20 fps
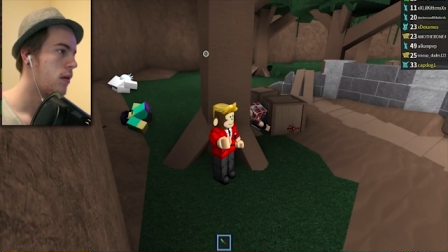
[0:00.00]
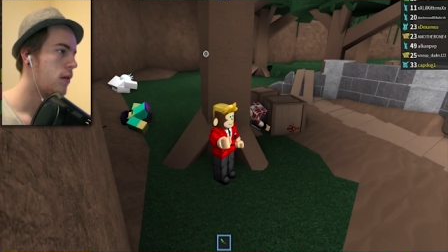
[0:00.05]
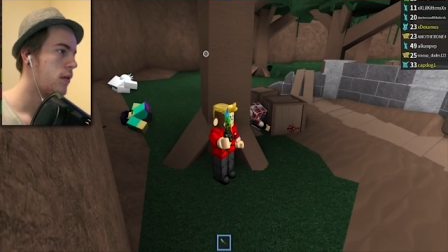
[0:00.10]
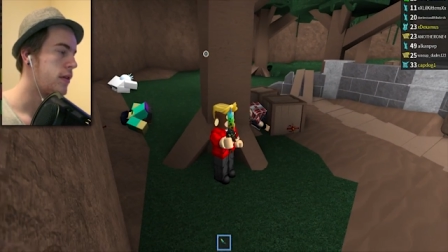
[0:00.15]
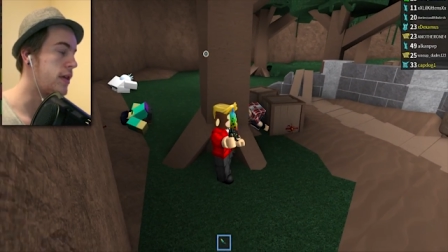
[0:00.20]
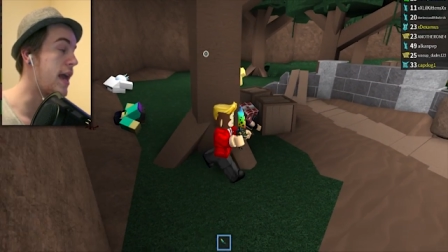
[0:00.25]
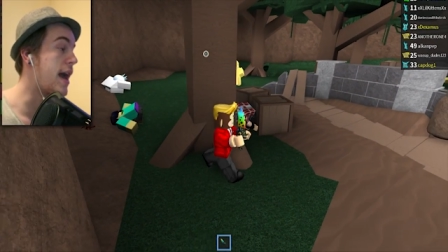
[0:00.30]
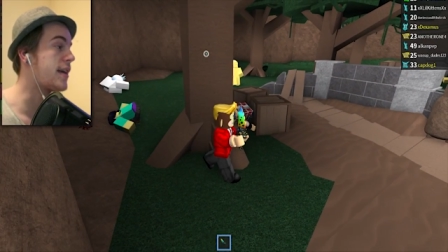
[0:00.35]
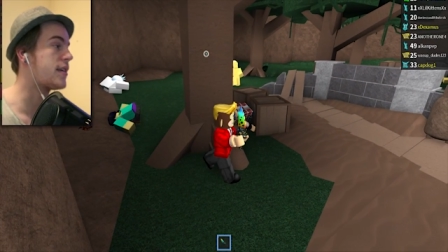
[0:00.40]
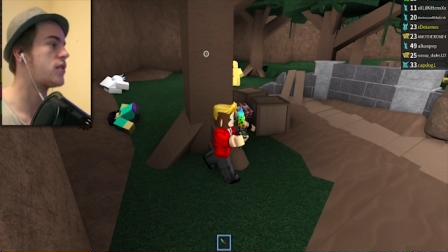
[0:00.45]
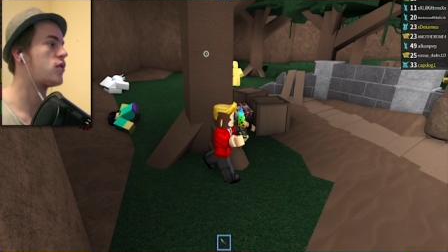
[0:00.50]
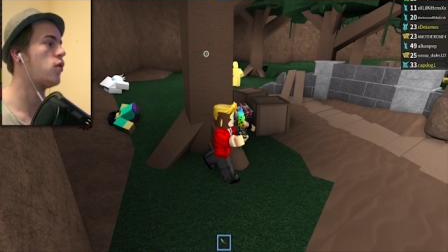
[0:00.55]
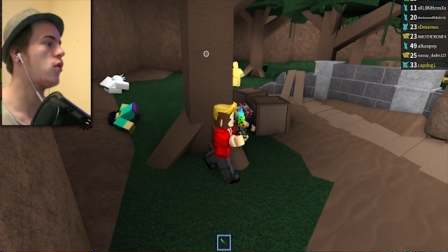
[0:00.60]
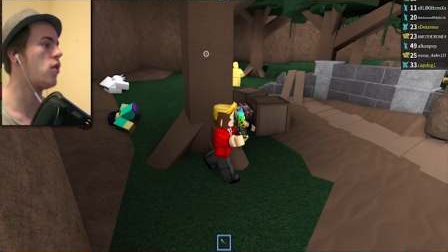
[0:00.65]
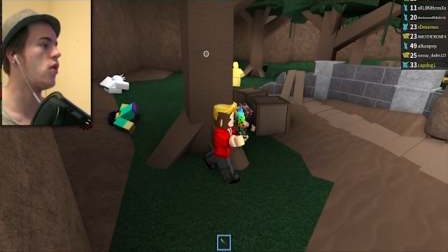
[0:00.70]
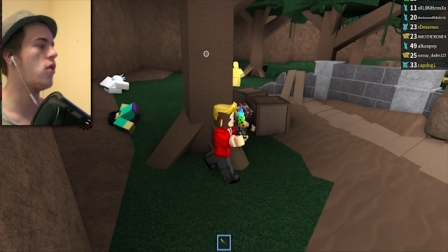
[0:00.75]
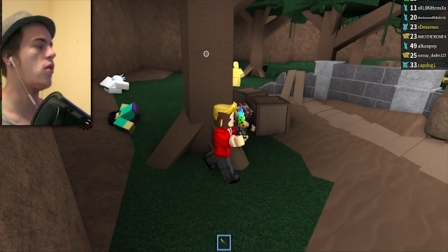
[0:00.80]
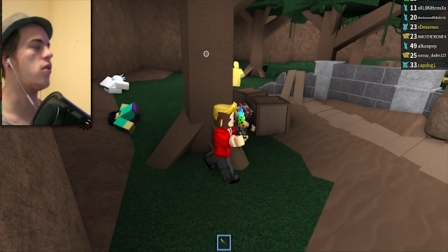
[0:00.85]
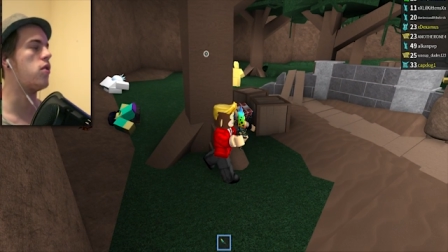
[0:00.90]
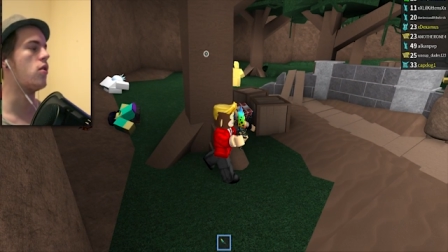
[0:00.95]
Yes!
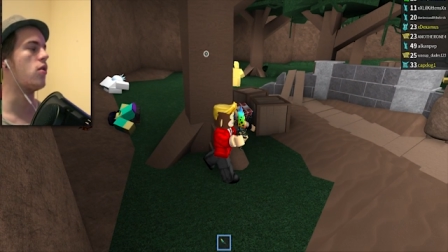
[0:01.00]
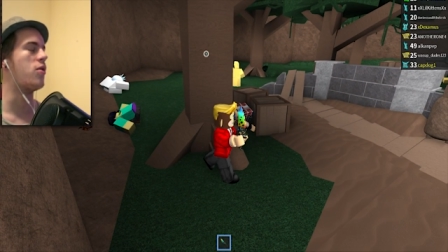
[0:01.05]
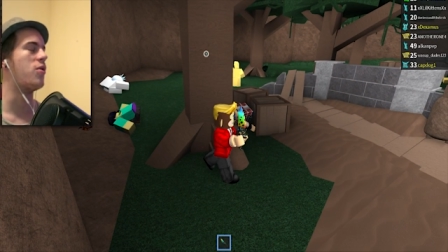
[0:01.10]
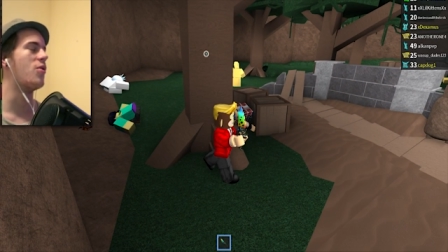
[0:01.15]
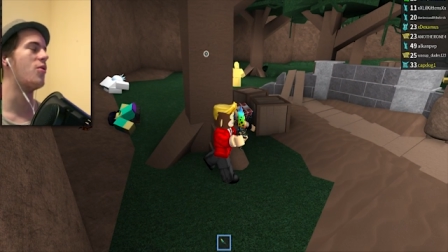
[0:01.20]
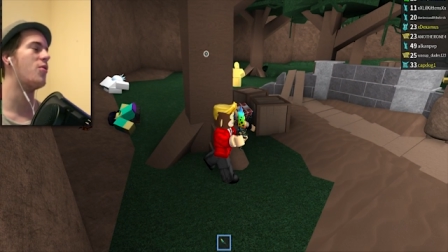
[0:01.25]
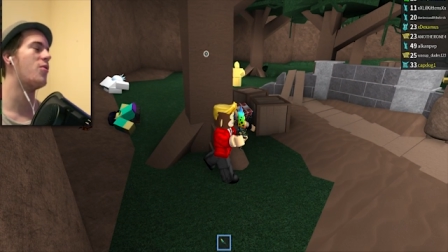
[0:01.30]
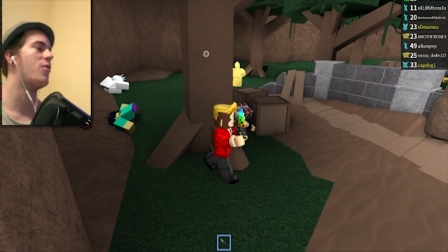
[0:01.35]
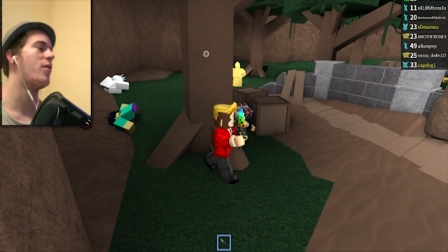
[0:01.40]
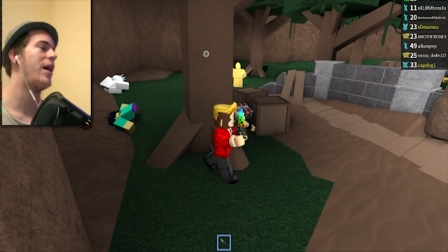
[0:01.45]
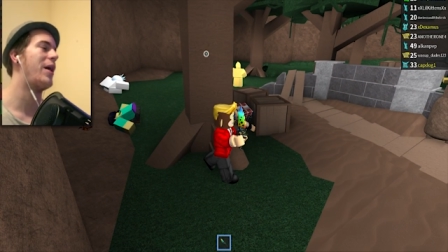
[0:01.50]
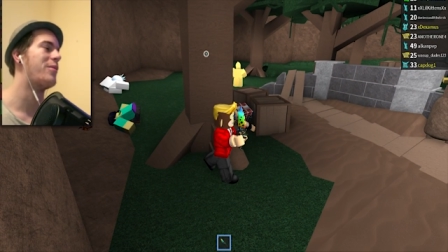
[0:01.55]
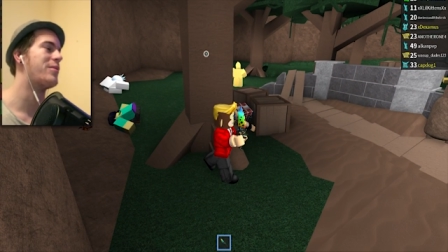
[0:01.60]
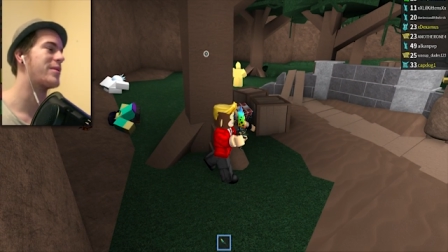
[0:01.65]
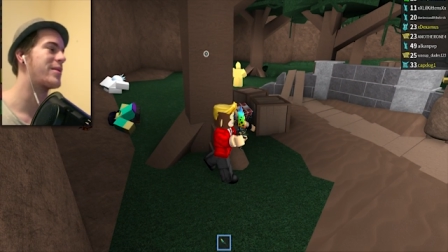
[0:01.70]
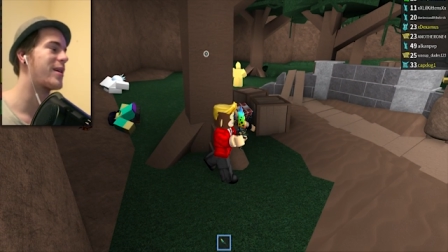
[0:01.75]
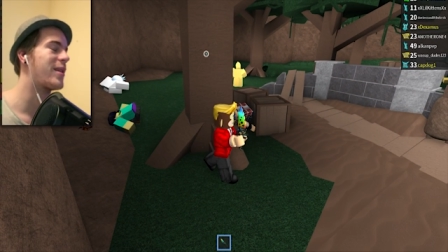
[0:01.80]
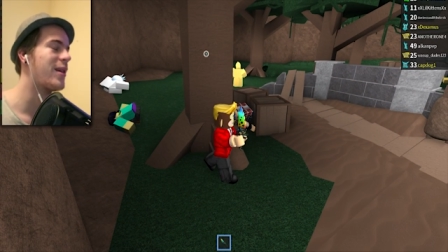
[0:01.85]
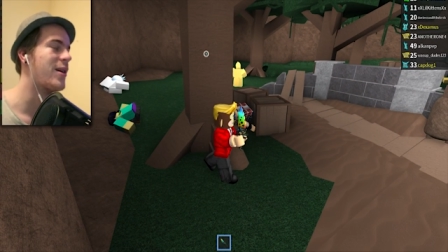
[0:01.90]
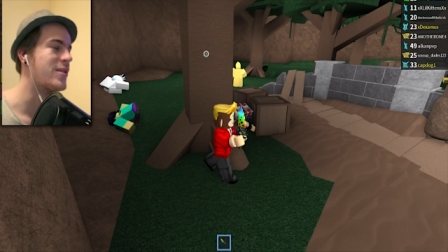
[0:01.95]
Woo! That
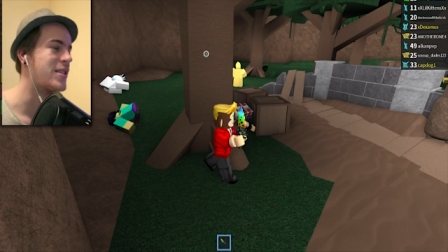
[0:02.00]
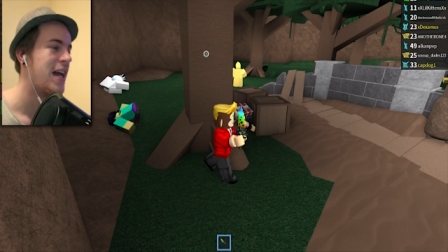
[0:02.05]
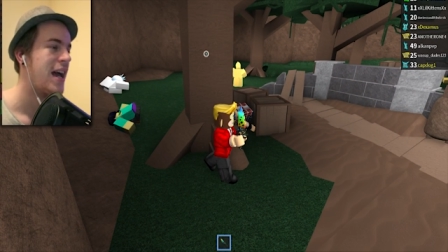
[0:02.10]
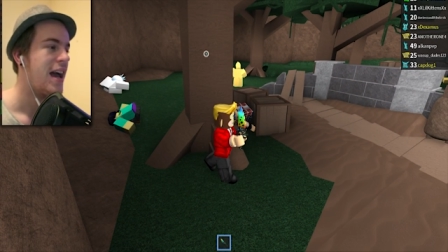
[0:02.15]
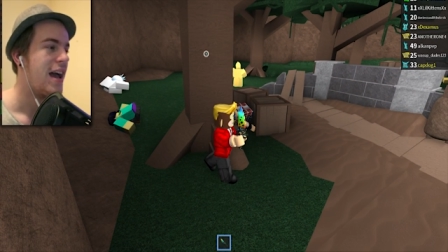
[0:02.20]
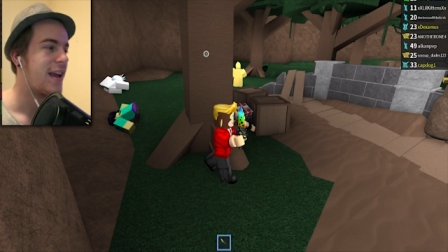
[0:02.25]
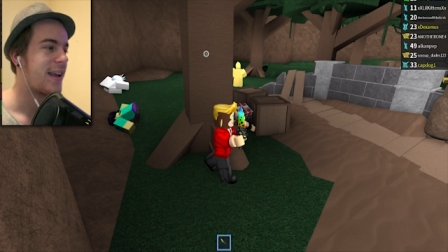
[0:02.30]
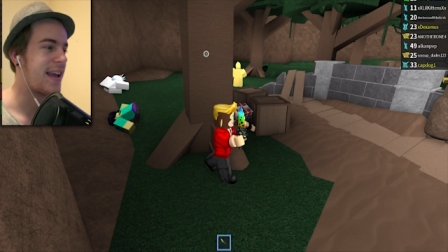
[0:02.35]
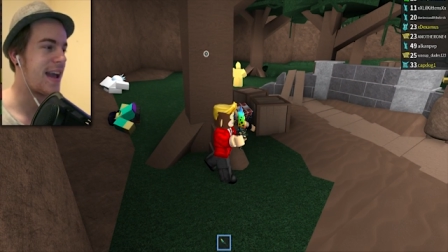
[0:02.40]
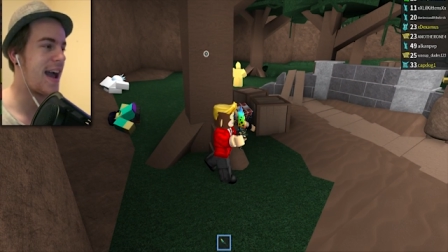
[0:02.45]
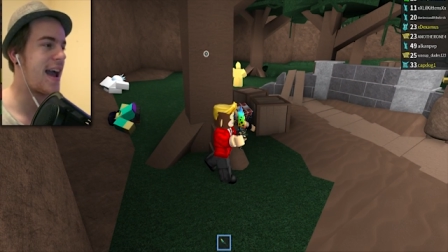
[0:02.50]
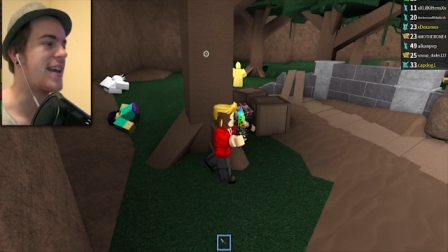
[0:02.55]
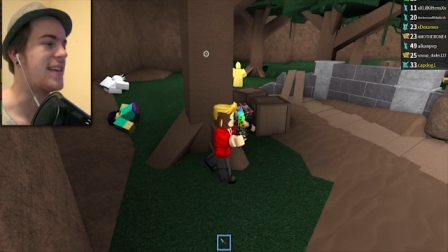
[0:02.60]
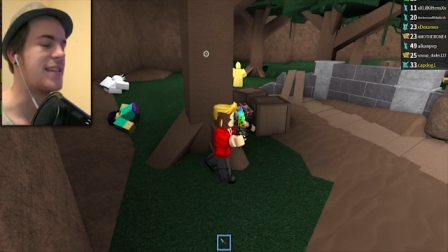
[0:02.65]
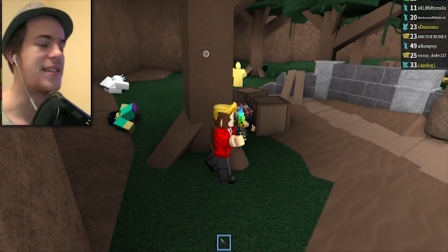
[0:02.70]
was close. Guys,